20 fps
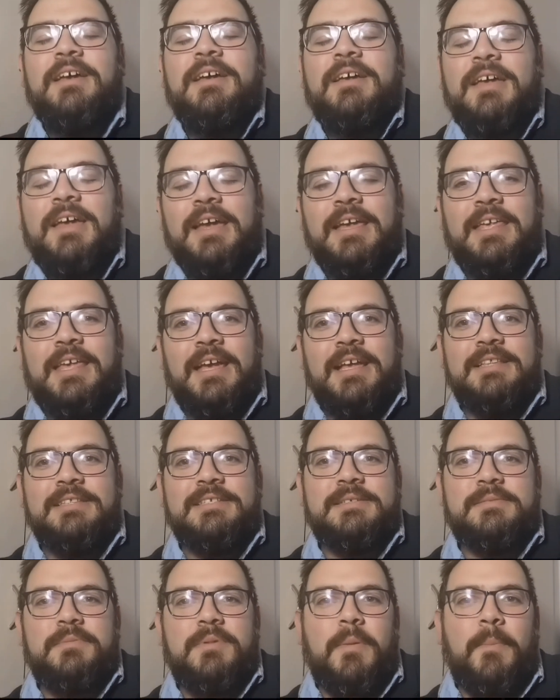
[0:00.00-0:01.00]

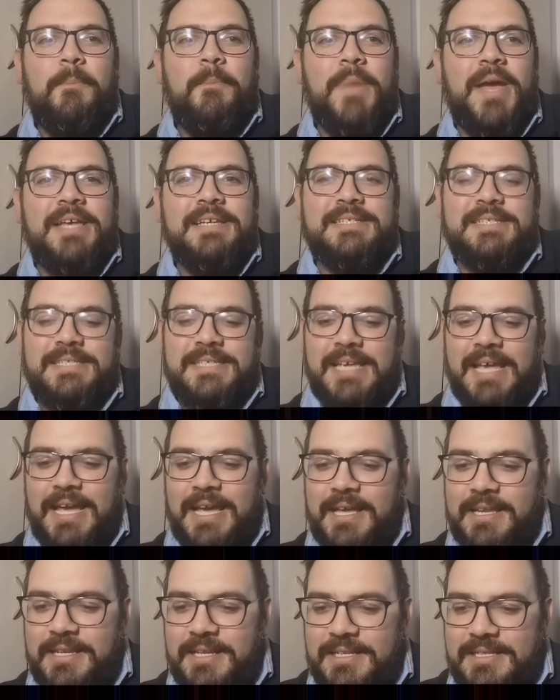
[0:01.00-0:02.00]
against Mace
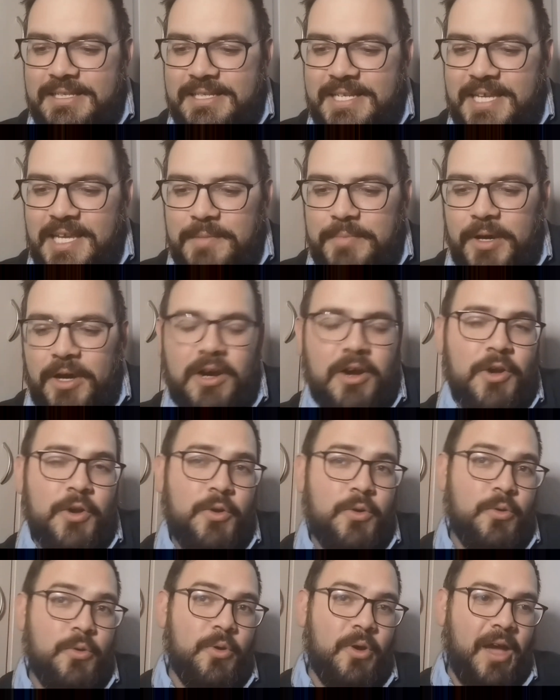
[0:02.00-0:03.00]
and T-Bar,
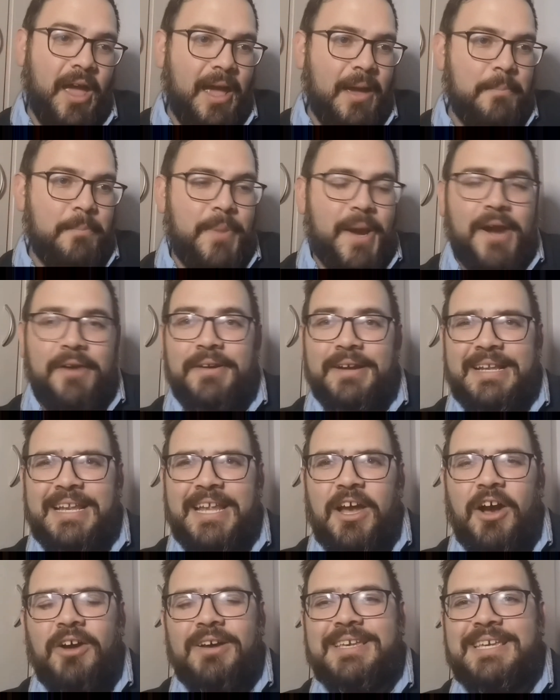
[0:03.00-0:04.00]
who apparently
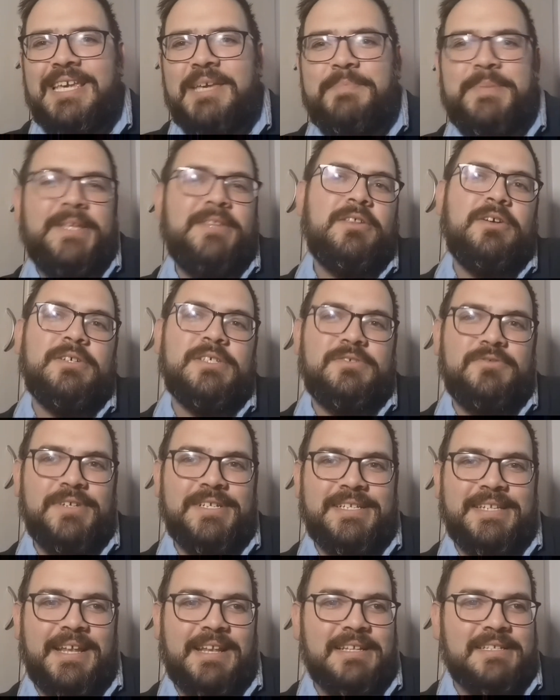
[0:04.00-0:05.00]
are keeping those
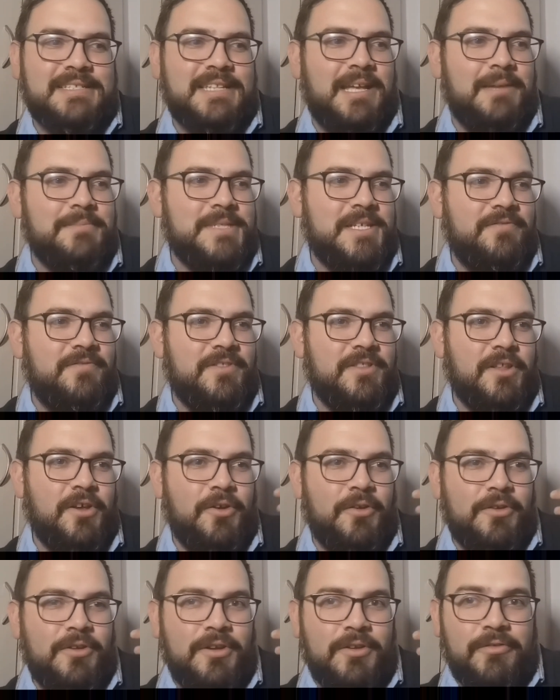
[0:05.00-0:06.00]
ridiculous names, even though
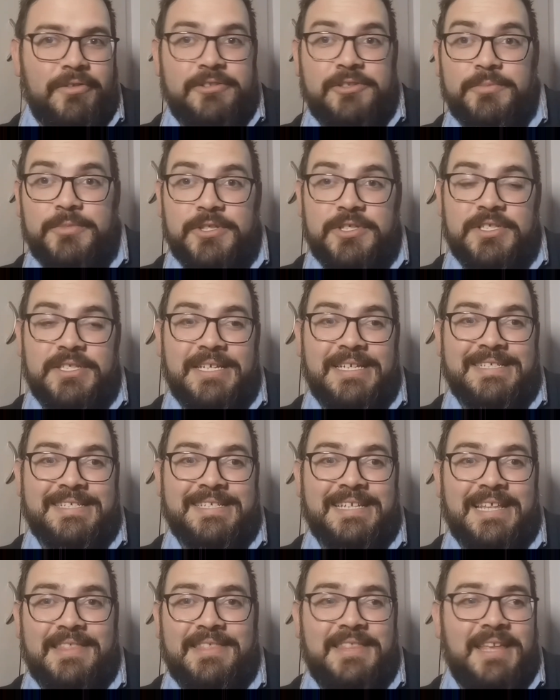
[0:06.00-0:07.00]
Retribution isn't a
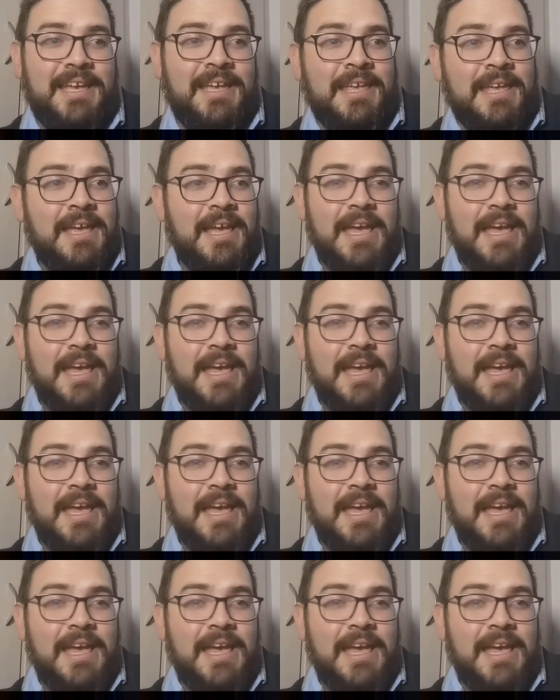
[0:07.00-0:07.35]
thing.